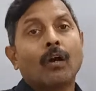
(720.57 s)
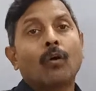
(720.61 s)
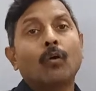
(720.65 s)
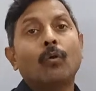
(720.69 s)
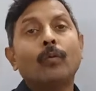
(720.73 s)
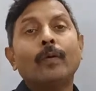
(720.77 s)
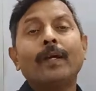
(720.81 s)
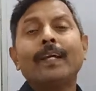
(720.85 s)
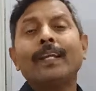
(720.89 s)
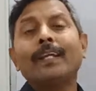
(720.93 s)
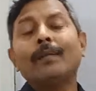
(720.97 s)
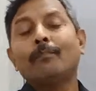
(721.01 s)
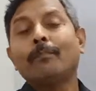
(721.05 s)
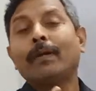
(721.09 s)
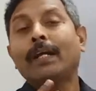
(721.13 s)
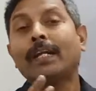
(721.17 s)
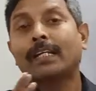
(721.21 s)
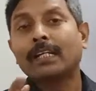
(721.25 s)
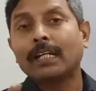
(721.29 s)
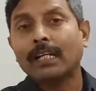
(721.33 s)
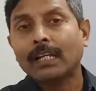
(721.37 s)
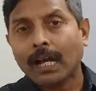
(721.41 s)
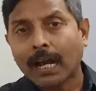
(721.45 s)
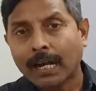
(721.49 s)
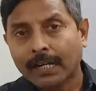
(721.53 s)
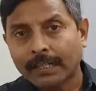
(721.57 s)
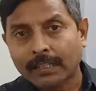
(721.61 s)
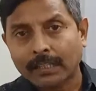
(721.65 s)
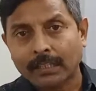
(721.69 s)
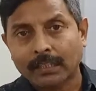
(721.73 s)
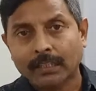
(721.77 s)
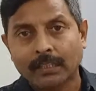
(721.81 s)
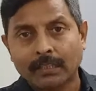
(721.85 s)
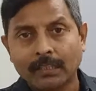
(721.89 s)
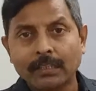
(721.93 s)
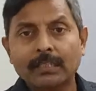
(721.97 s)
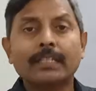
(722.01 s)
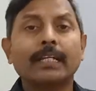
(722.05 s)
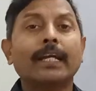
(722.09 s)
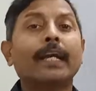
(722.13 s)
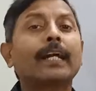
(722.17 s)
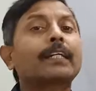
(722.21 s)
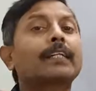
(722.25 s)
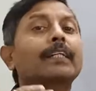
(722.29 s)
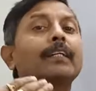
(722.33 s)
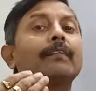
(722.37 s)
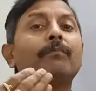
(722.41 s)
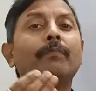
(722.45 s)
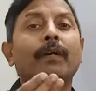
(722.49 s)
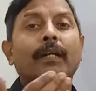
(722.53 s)
when metal articles,
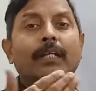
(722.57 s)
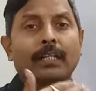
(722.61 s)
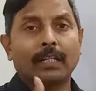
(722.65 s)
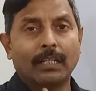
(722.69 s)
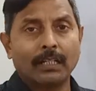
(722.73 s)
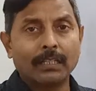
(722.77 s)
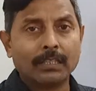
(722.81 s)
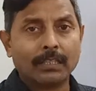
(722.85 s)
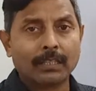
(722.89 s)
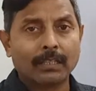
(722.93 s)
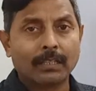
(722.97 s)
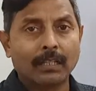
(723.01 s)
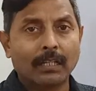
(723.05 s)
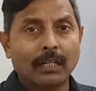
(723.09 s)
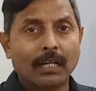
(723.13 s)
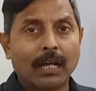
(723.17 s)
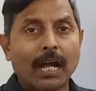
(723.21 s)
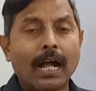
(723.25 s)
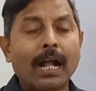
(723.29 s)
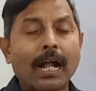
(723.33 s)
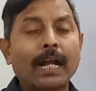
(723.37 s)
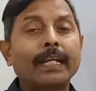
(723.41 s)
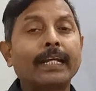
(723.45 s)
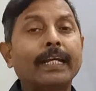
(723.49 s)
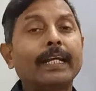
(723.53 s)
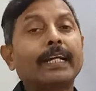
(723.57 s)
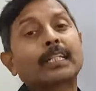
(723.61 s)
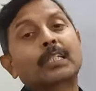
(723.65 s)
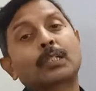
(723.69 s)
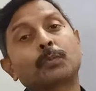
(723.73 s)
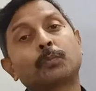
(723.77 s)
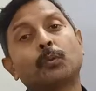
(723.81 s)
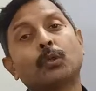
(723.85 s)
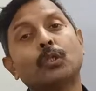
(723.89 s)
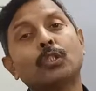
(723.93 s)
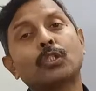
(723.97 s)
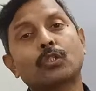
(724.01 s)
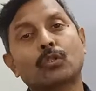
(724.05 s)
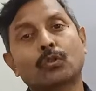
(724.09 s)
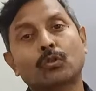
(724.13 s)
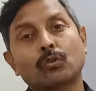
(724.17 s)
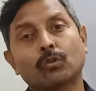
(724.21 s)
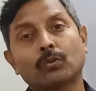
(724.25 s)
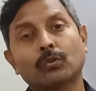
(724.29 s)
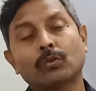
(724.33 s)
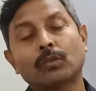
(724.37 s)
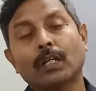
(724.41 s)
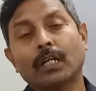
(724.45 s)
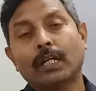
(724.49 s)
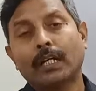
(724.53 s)
active metals, are exposed
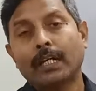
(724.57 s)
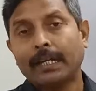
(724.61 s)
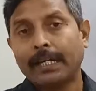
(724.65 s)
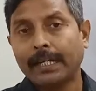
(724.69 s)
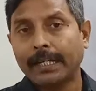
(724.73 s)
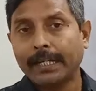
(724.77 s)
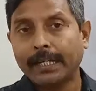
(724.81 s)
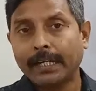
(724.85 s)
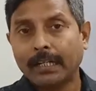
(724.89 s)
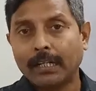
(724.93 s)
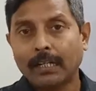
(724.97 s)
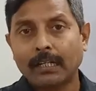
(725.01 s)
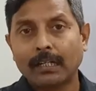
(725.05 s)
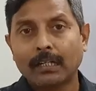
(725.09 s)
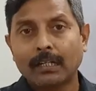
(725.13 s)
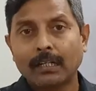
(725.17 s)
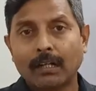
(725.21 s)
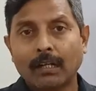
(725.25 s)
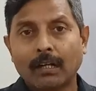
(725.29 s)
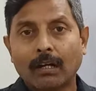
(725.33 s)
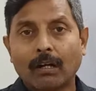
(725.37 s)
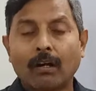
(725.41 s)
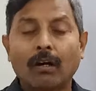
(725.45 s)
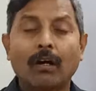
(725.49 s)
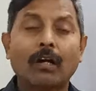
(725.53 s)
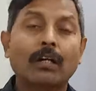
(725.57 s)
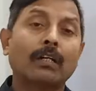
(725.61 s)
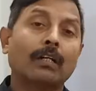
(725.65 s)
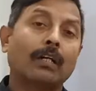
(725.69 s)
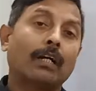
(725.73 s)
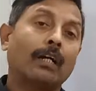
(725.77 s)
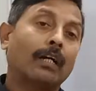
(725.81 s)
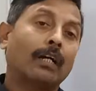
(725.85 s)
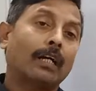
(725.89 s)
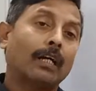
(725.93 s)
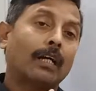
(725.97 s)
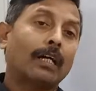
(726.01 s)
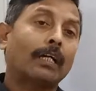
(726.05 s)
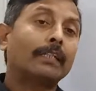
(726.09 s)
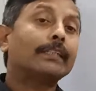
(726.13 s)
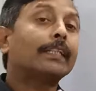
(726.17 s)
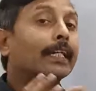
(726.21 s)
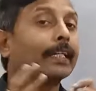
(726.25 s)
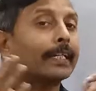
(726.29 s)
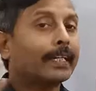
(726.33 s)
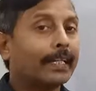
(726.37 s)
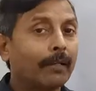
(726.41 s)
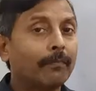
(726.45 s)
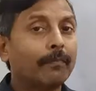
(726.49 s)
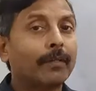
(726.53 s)
to air or
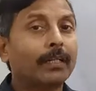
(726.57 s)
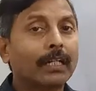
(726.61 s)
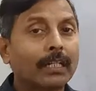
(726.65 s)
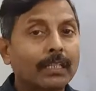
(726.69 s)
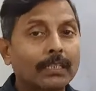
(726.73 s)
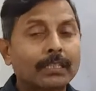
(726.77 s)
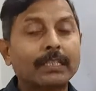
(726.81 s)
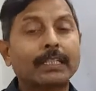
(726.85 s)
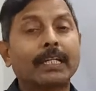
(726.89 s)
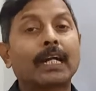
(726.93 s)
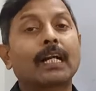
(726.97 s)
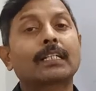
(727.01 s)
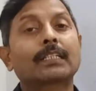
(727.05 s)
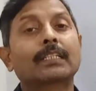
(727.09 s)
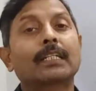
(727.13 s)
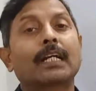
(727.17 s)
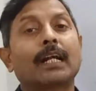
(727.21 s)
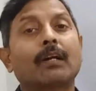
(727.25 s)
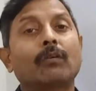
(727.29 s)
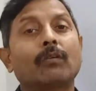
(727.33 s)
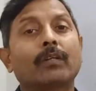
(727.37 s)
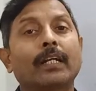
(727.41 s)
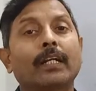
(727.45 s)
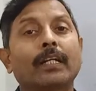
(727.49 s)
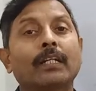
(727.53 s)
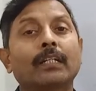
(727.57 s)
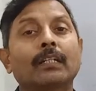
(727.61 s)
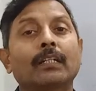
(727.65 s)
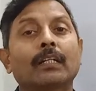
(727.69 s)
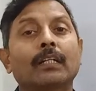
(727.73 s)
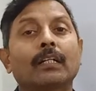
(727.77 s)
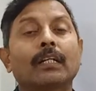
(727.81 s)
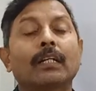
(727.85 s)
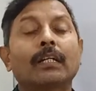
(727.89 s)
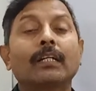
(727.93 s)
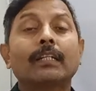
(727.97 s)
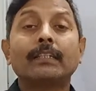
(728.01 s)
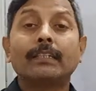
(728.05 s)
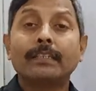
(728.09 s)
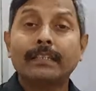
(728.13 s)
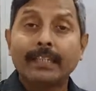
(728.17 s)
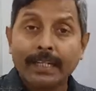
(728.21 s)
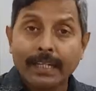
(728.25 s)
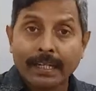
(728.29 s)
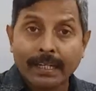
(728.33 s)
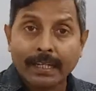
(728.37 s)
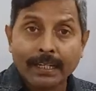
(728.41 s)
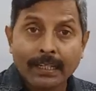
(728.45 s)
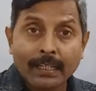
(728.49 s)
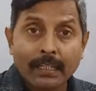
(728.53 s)
other chemicals in our surrounding,
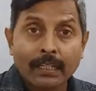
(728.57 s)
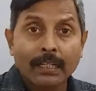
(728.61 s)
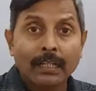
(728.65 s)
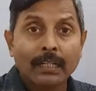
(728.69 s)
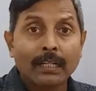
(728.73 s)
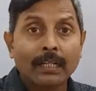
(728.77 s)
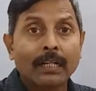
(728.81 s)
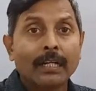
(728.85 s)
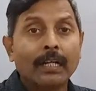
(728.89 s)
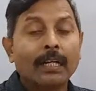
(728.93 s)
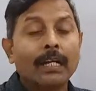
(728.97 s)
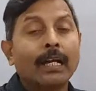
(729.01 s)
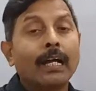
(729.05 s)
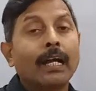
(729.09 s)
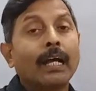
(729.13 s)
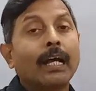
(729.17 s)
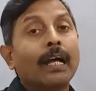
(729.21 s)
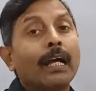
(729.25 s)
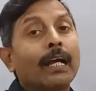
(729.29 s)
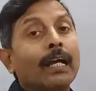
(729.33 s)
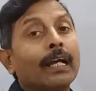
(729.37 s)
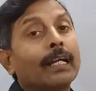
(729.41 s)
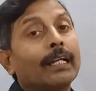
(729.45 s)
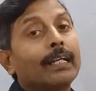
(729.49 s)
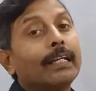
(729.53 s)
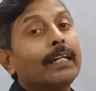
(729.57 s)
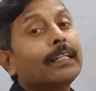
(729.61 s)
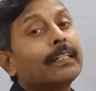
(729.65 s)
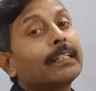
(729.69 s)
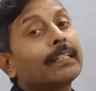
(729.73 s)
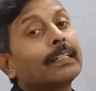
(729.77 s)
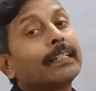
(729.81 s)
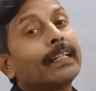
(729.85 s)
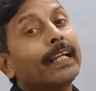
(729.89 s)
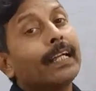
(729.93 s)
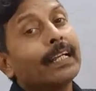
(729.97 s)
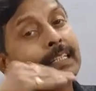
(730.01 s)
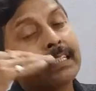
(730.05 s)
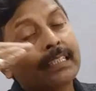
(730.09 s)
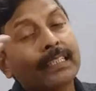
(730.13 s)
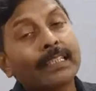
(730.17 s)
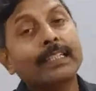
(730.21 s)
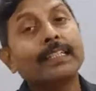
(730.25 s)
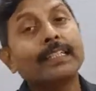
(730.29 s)
then it gets